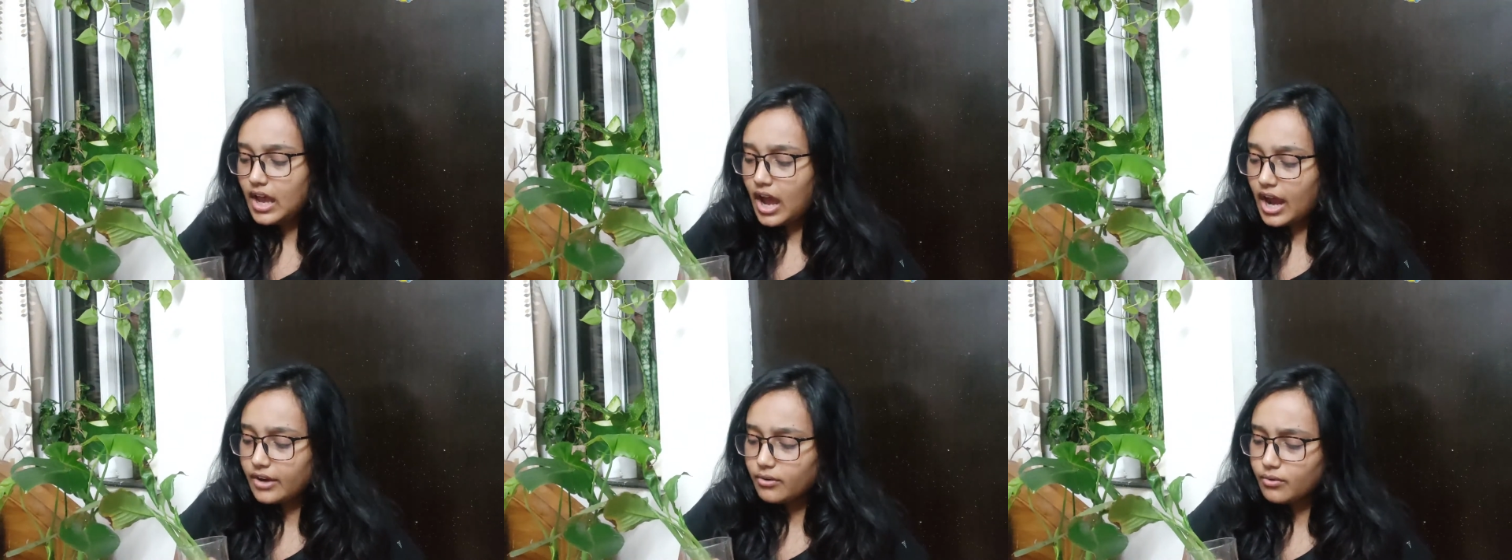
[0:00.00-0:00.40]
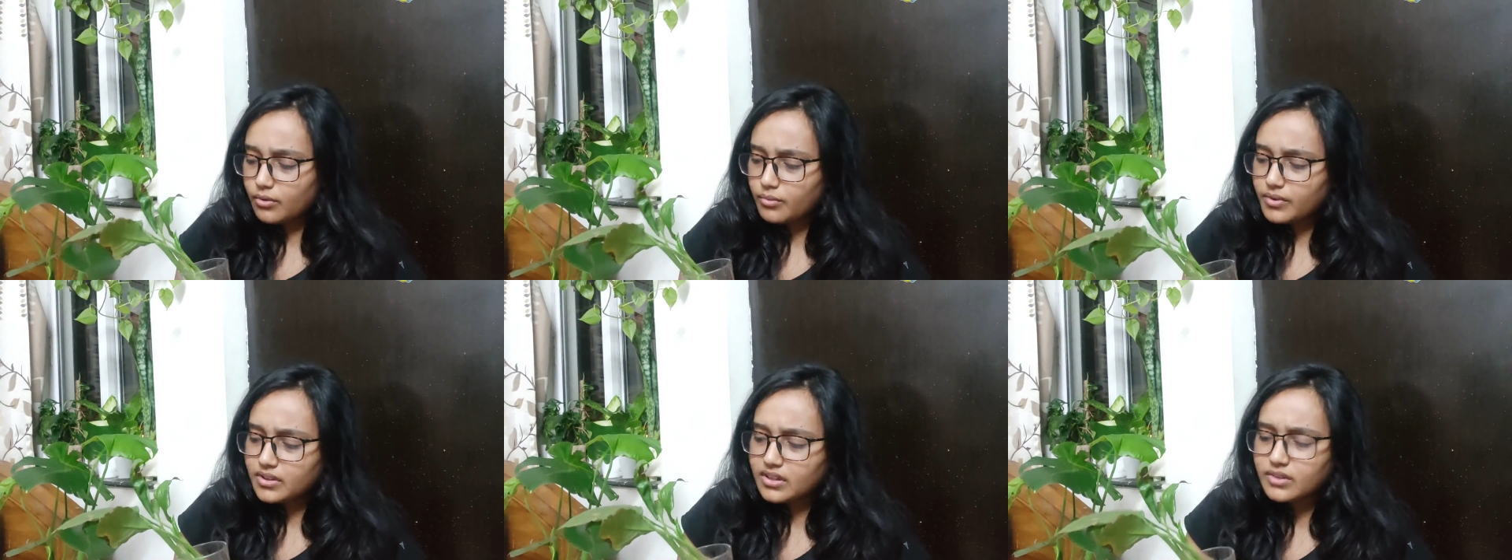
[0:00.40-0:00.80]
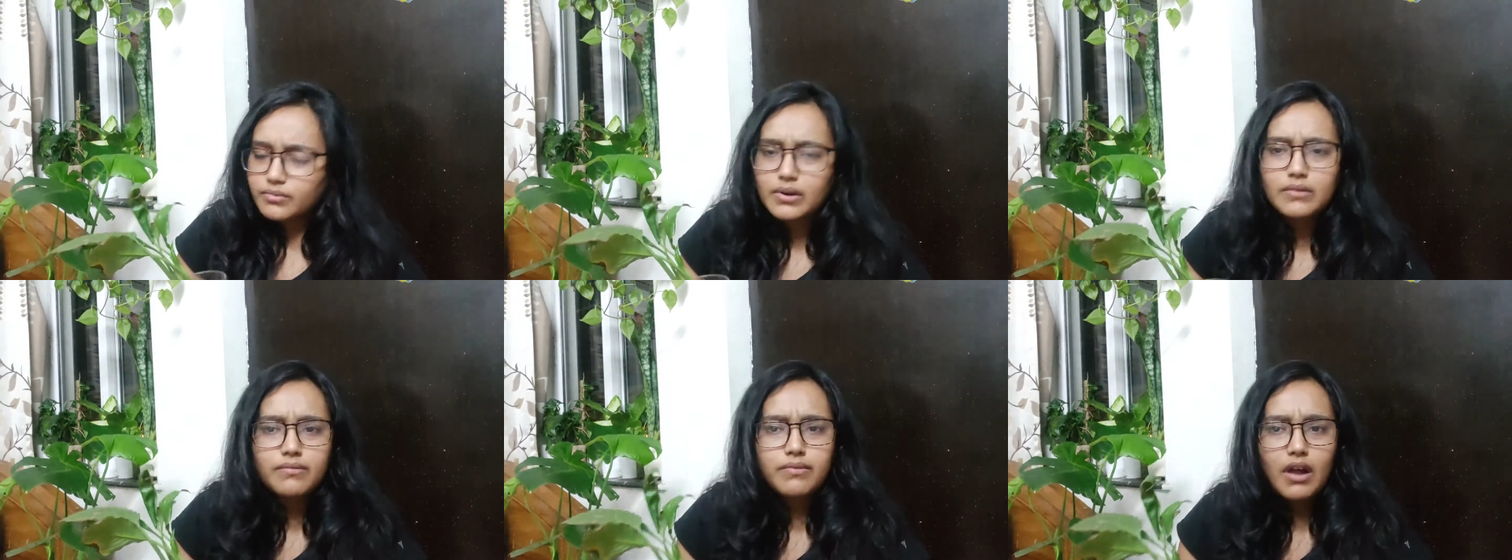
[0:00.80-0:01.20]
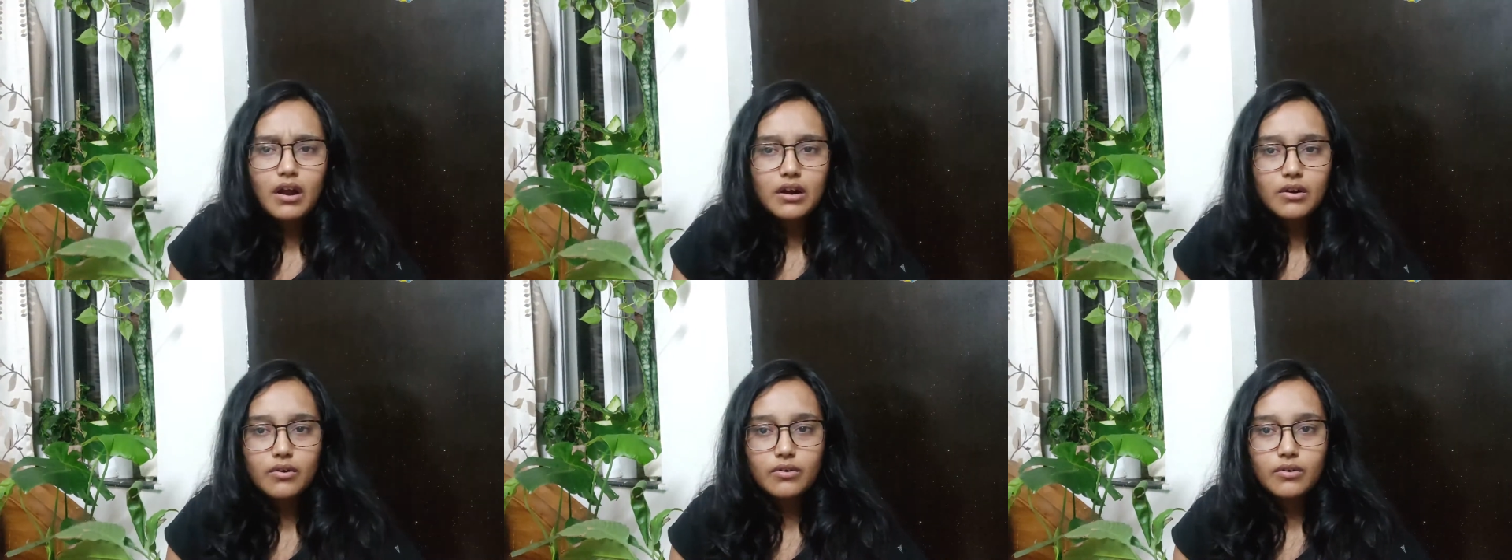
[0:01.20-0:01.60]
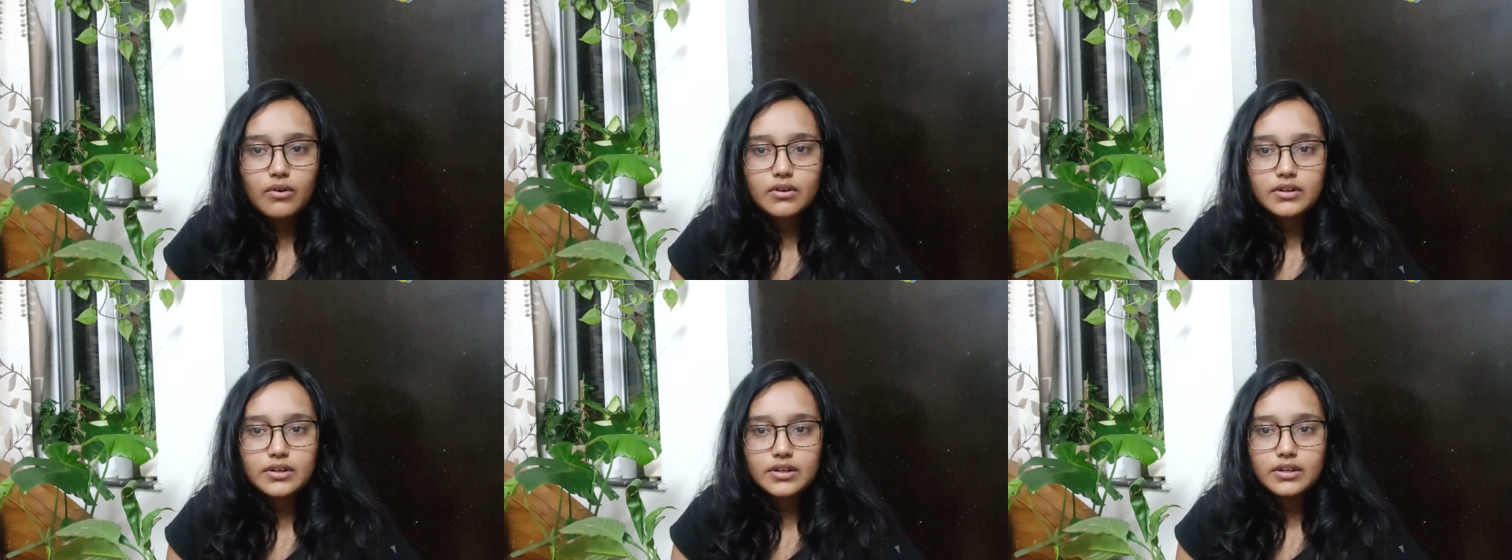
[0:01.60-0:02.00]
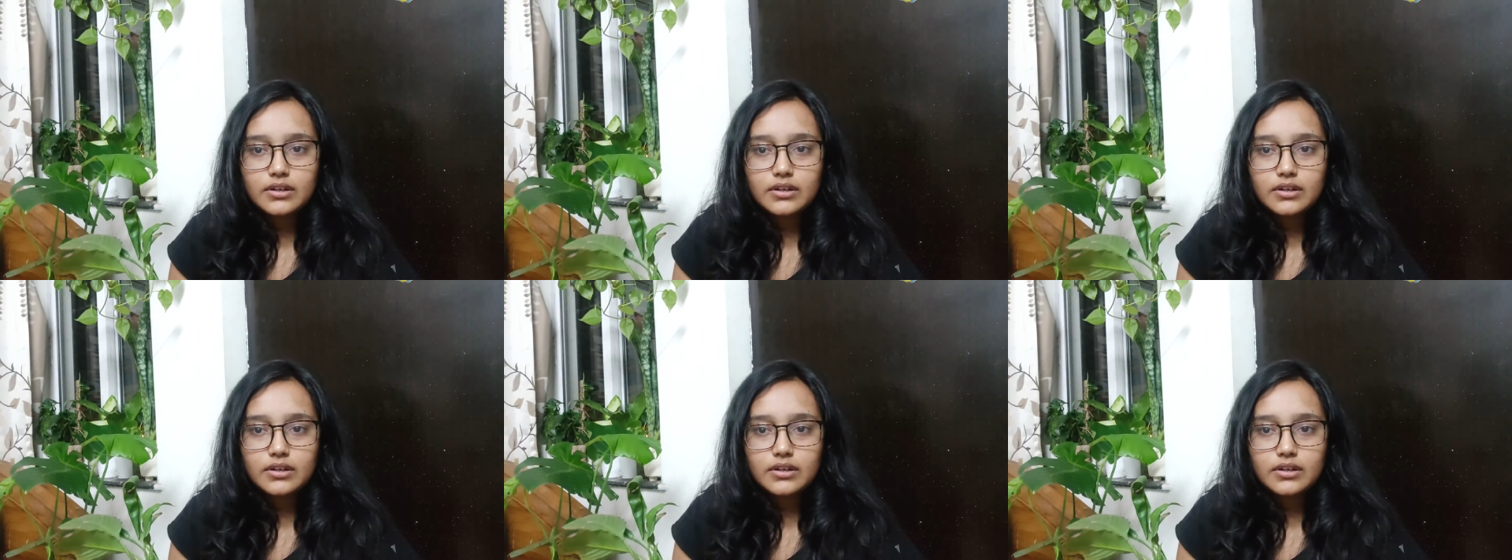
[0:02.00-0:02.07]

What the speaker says: I don't know whether it will flower or not.